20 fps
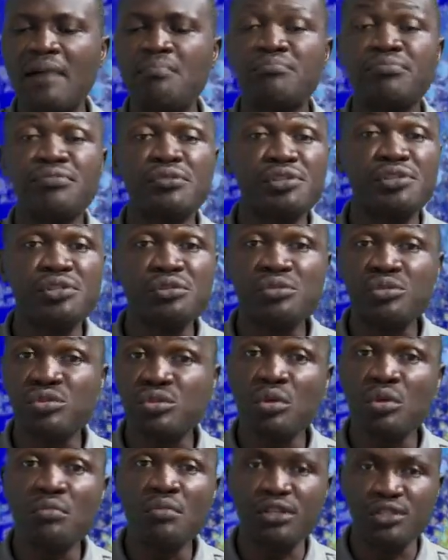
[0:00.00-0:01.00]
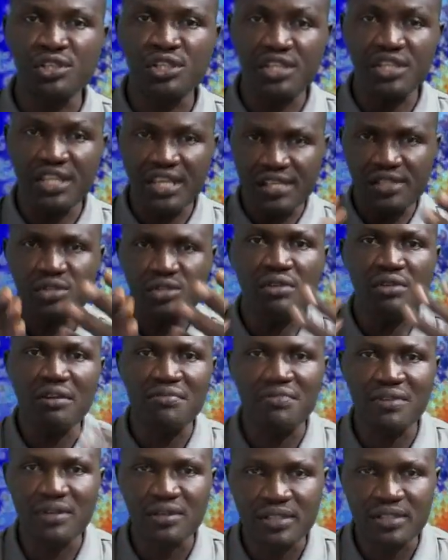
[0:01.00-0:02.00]
produce so much, in case you have
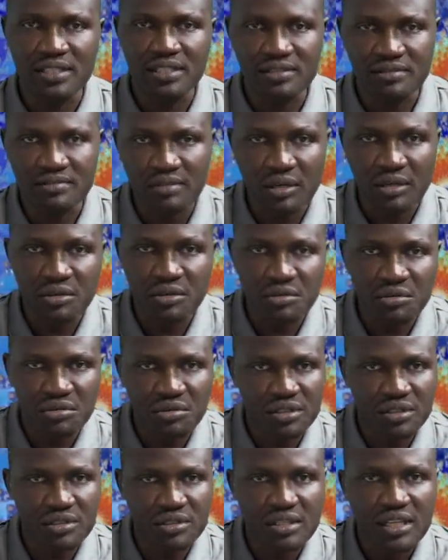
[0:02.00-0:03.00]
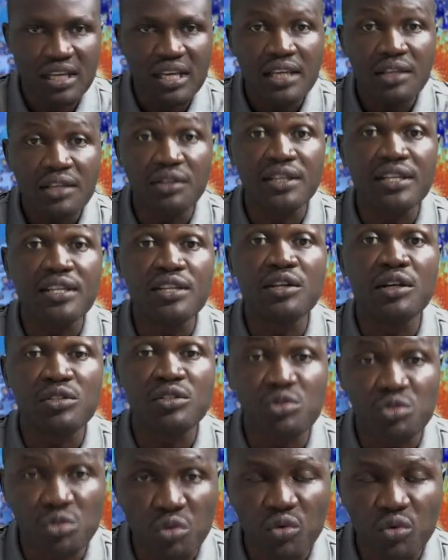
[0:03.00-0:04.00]
forgotten or you did not
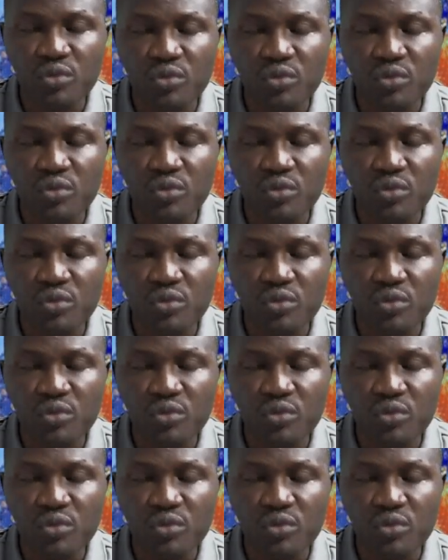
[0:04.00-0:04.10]
know?